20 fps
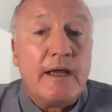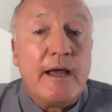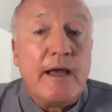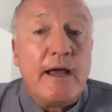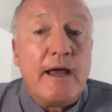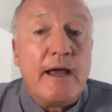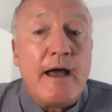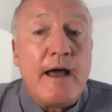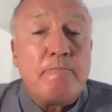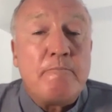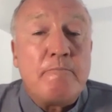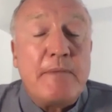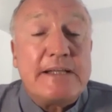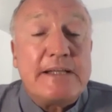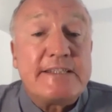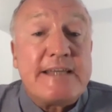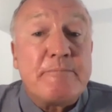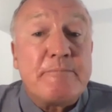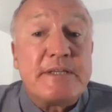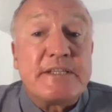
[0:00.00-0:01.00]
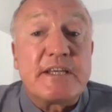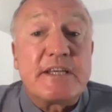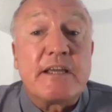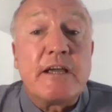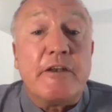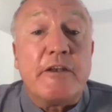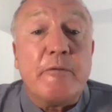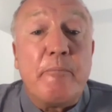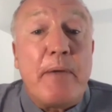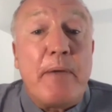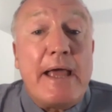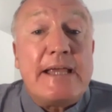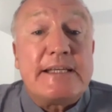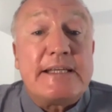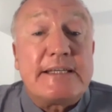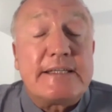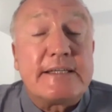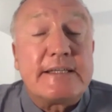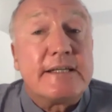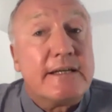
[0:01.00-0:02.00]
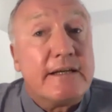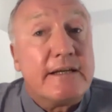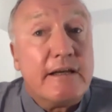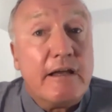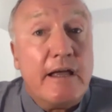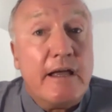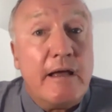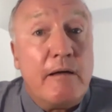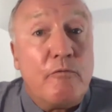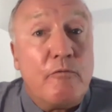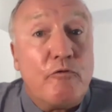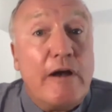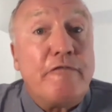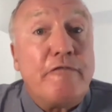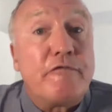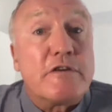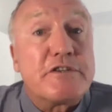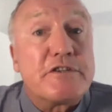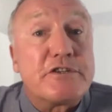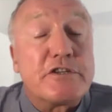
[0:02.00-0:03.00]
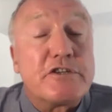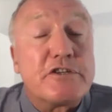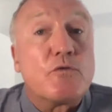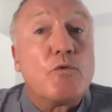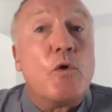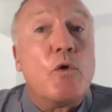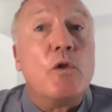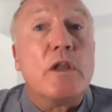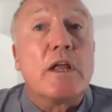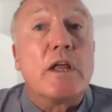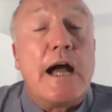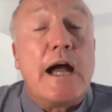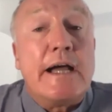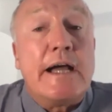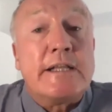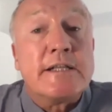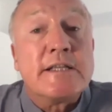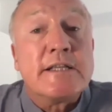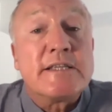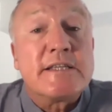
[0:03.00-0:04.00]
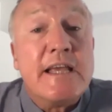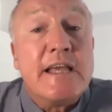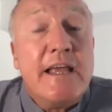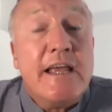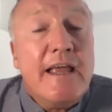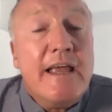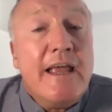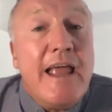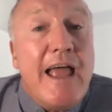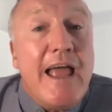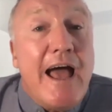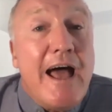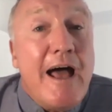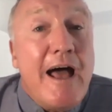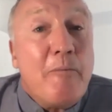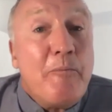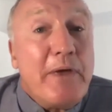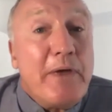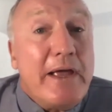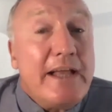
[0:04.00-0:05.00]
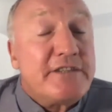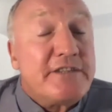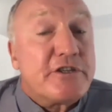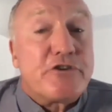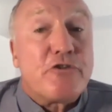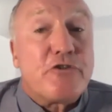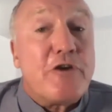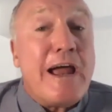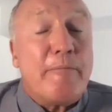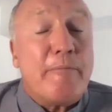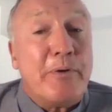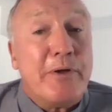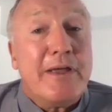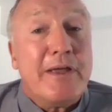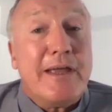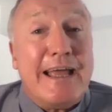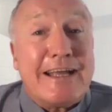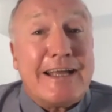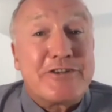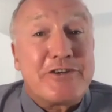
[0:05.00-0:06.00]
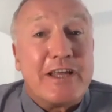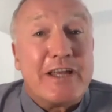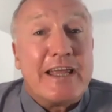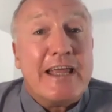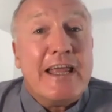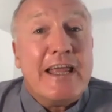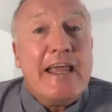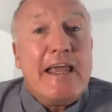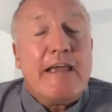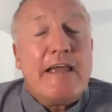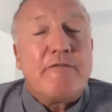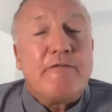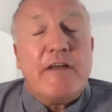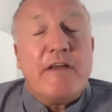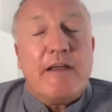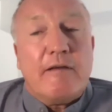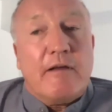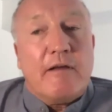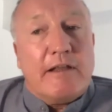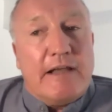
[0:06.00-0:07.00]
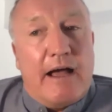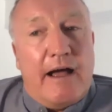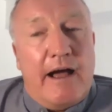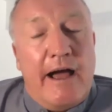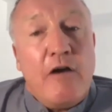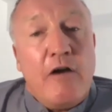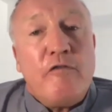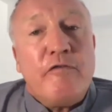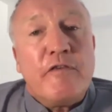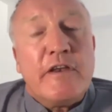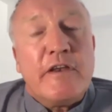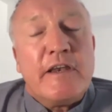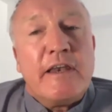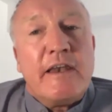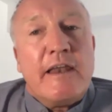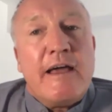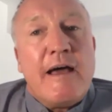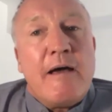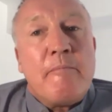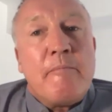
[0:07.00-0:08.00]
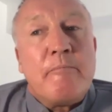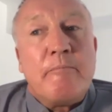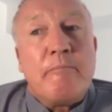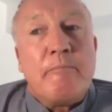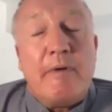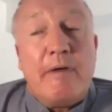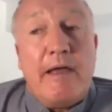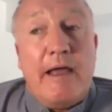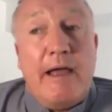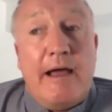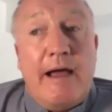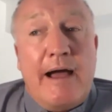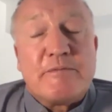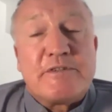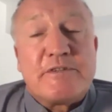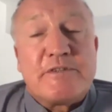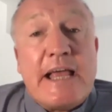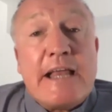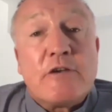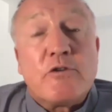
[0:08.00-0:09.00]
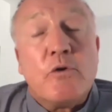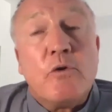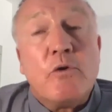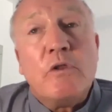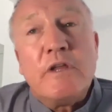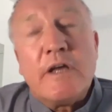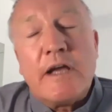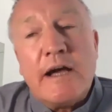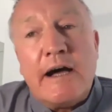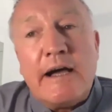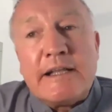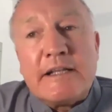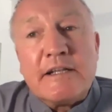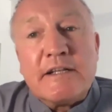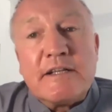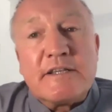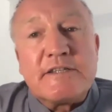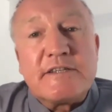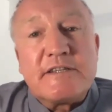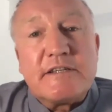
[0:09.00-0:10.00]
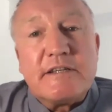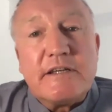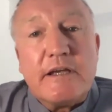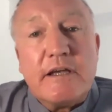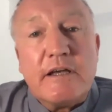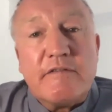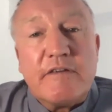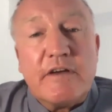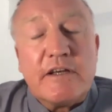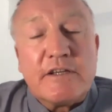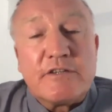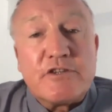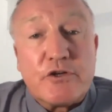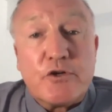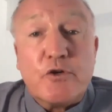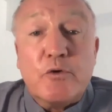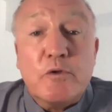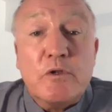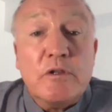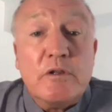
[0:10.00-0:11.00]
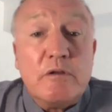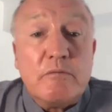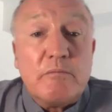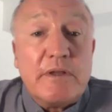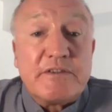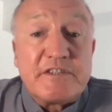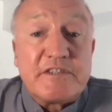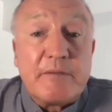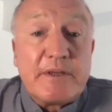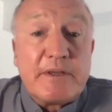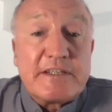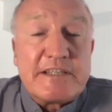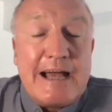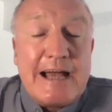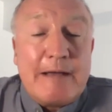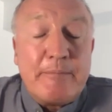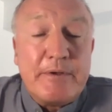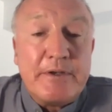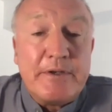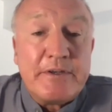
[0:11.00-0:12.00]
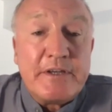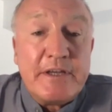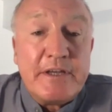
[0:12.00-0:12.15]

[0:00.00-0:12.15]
It's tempting to cut and paste references to all the guidance. It's a trap, actually. I often, I'm sent all the guidance of a school when something's happened.